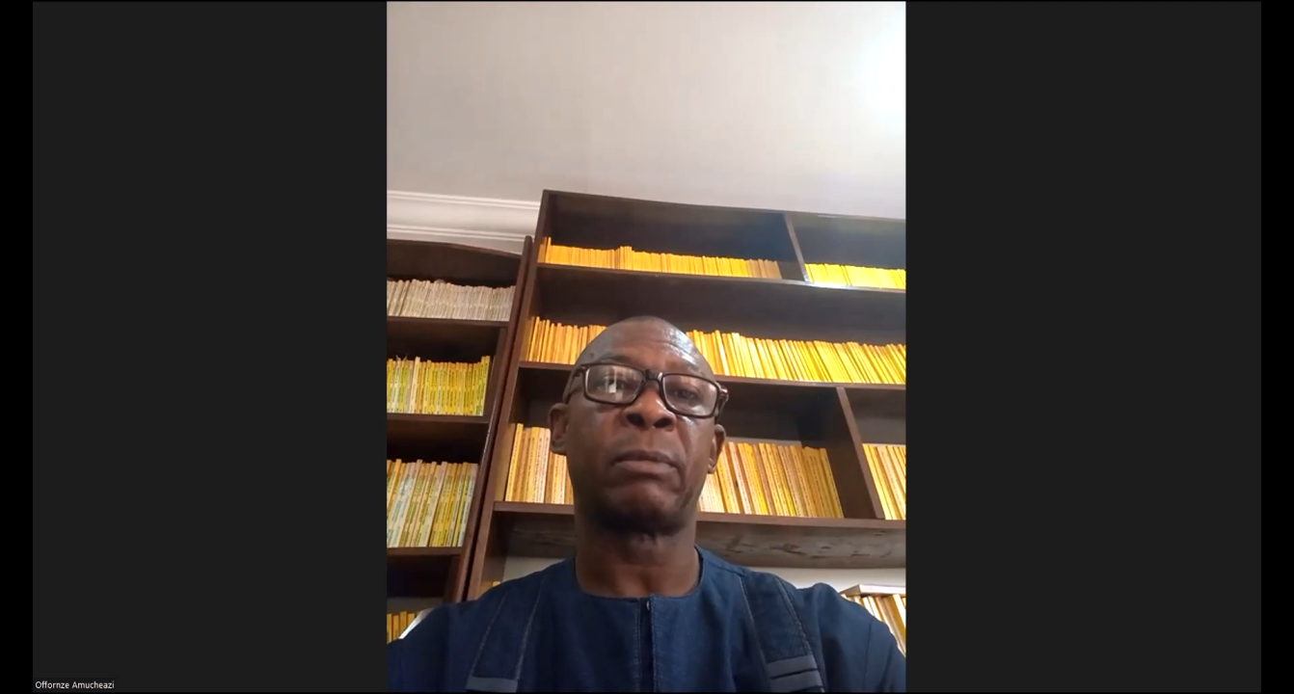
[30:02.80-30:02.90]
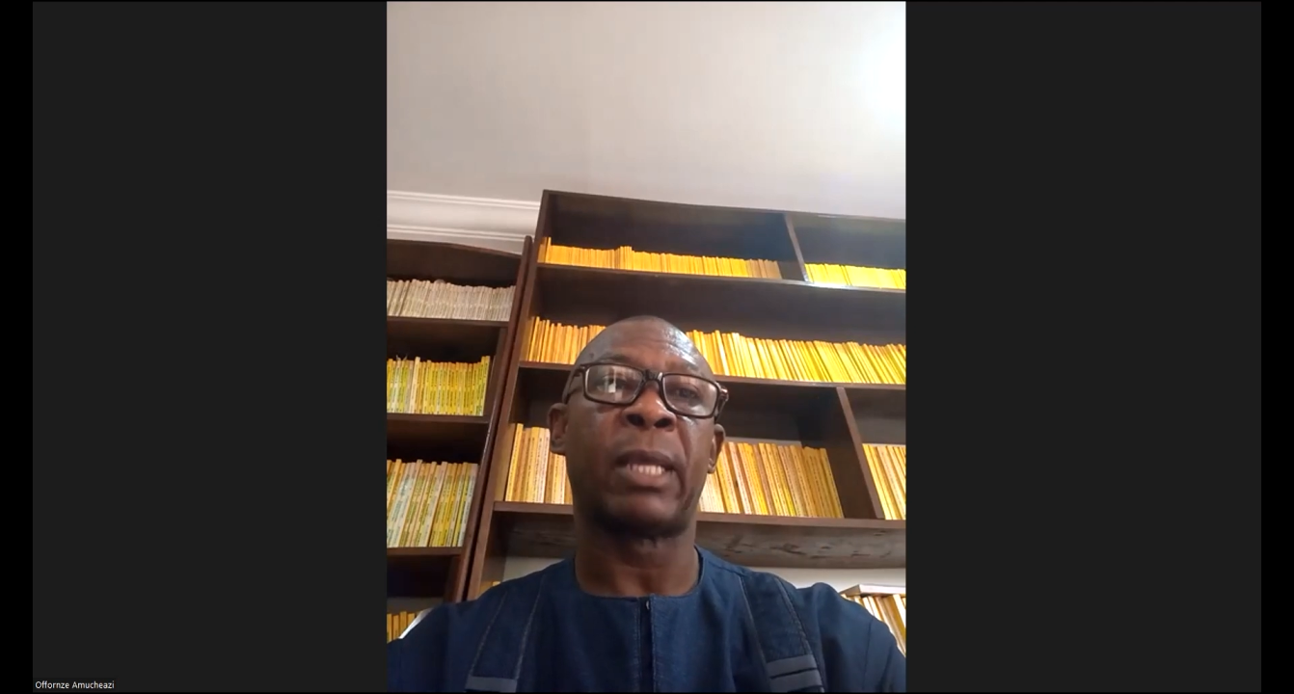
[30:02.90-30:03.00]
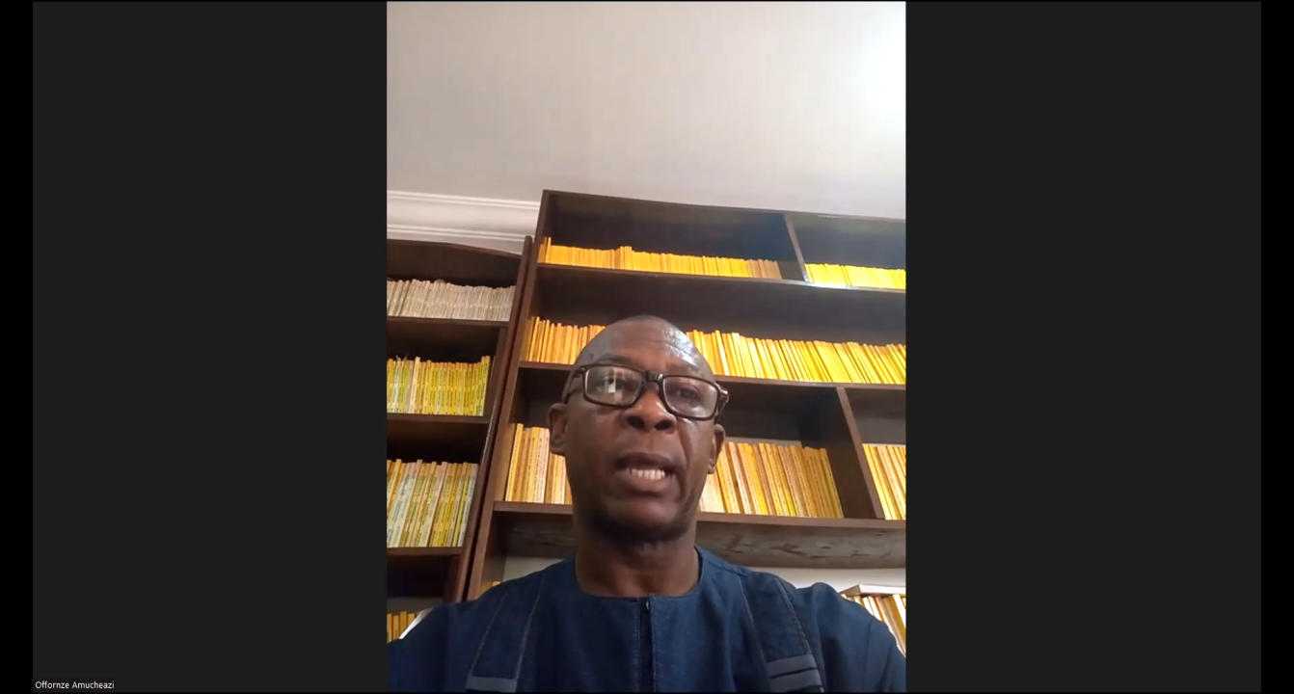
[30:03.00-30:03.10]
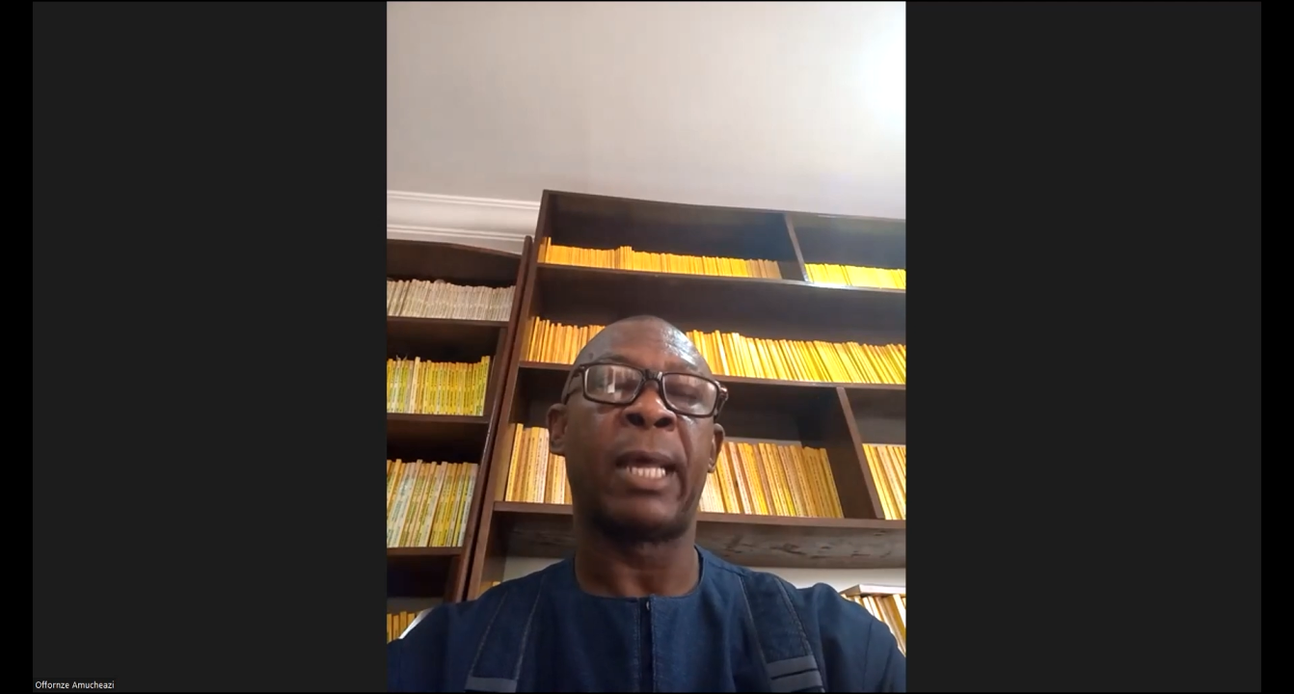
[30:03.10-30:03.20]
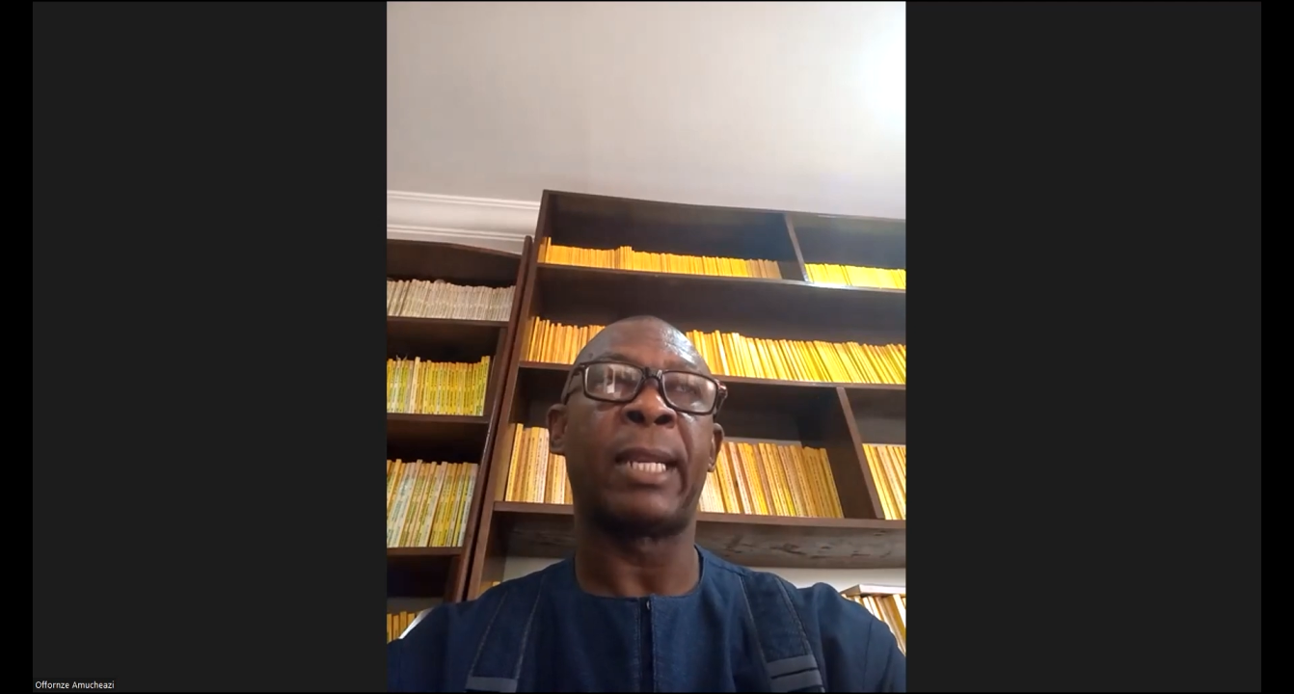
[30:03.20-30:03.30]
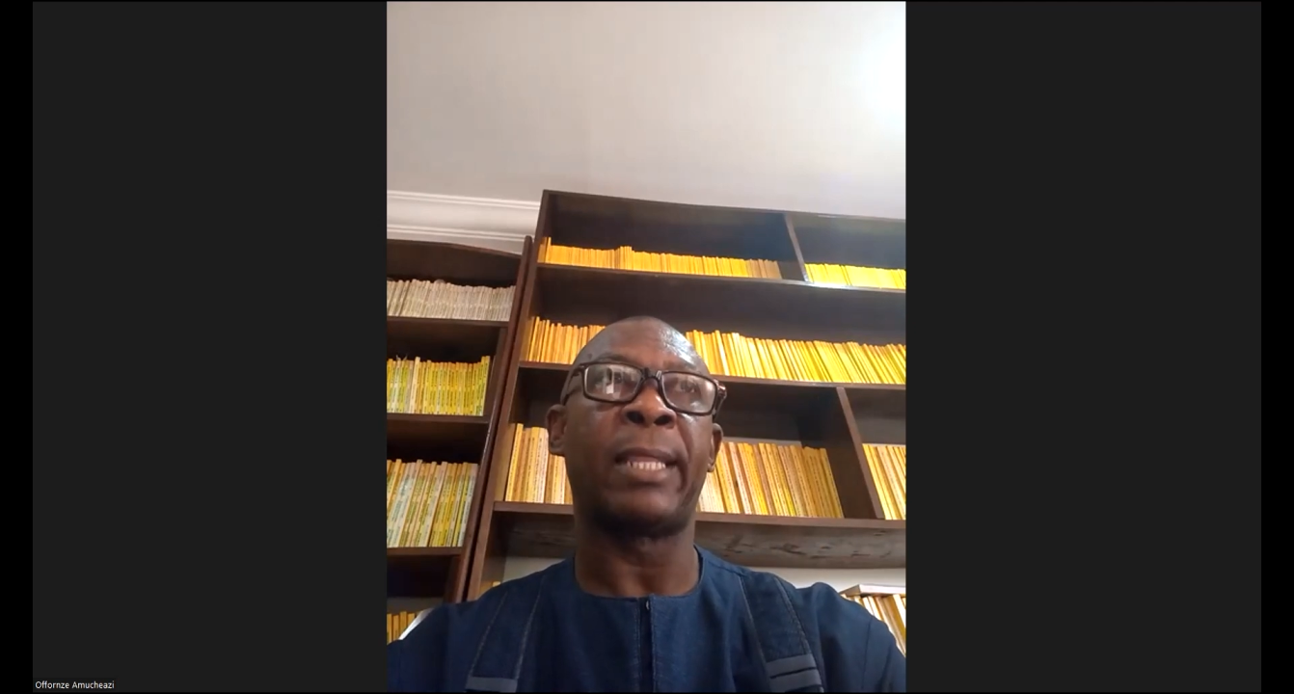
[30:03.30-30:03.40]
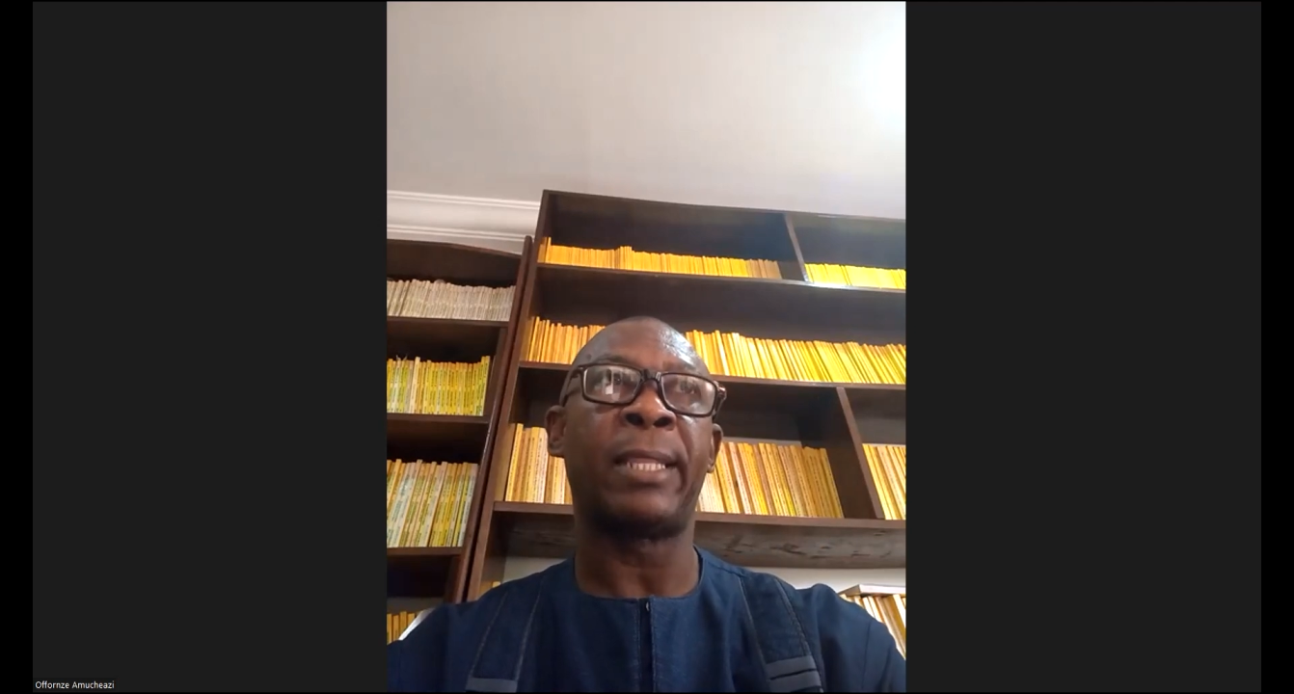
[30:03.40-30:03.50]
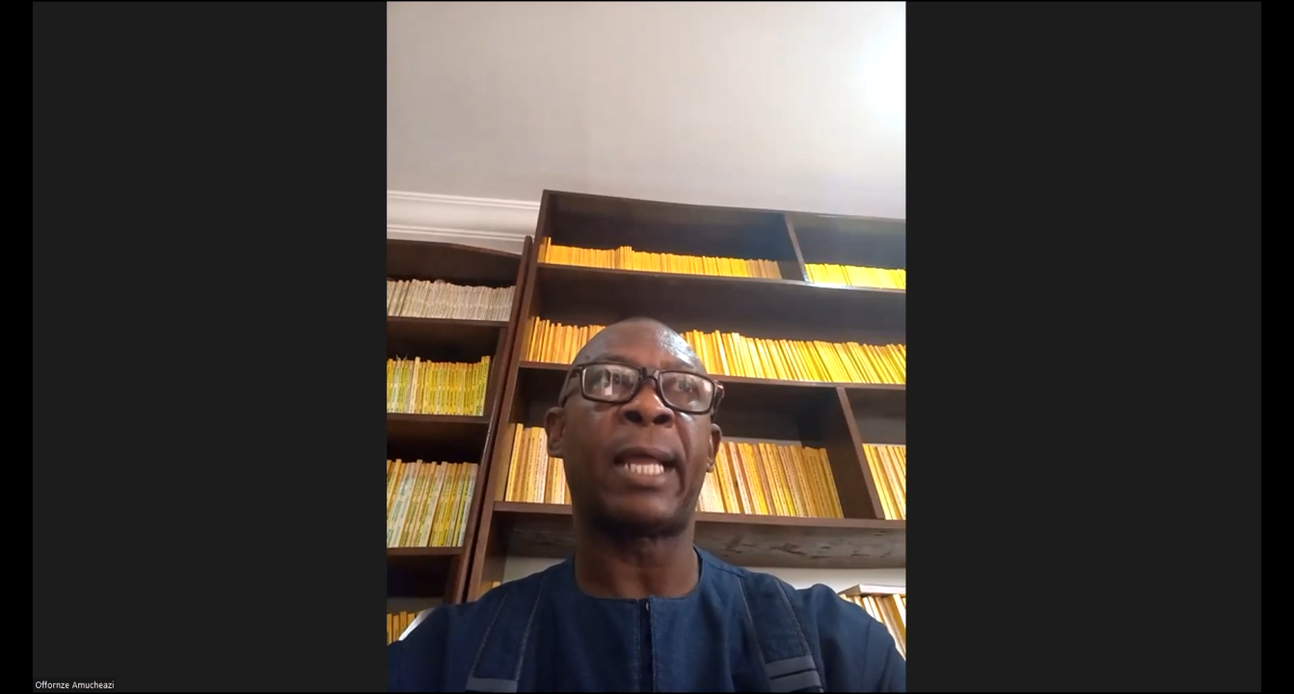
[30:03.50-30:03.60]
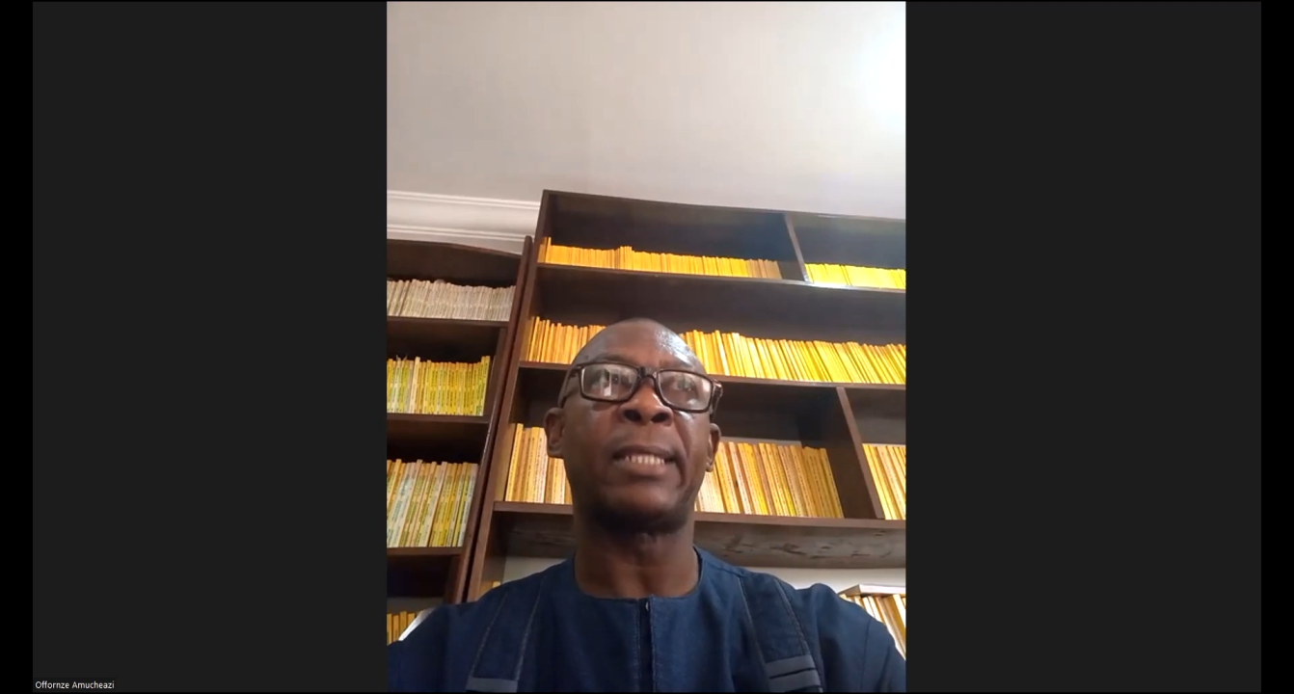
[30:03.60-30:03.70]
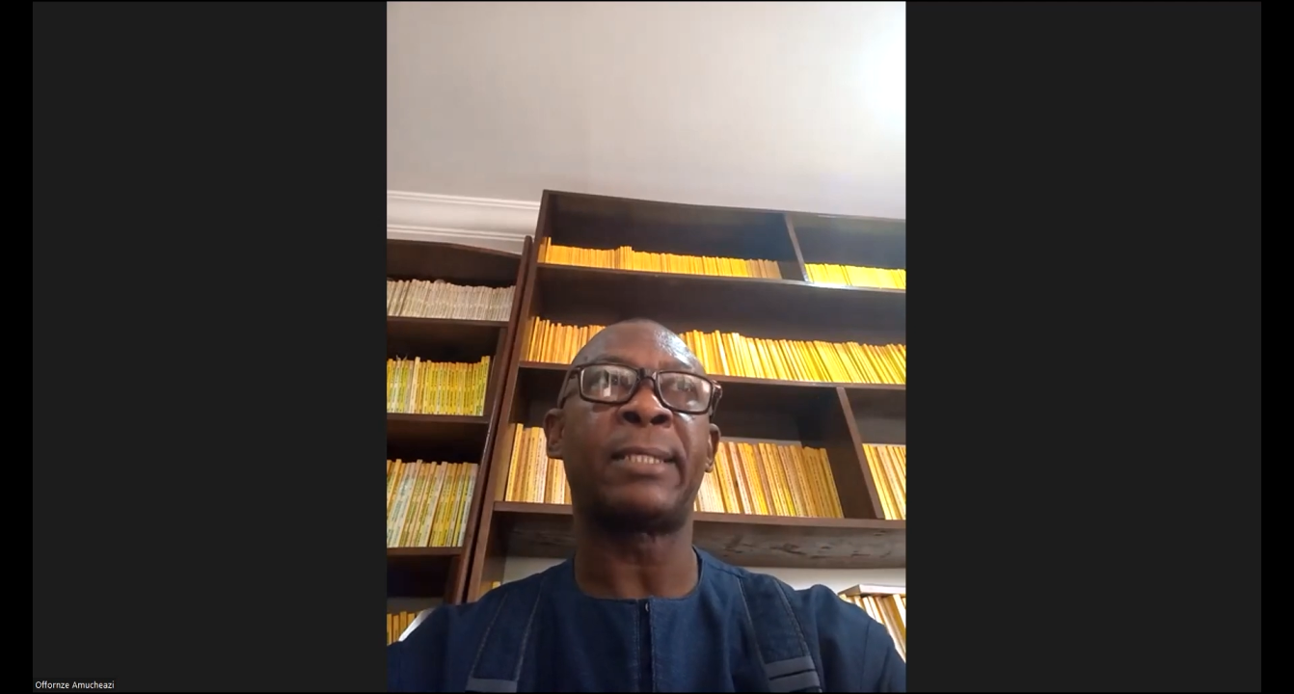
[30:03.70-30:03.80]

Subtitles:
And I think as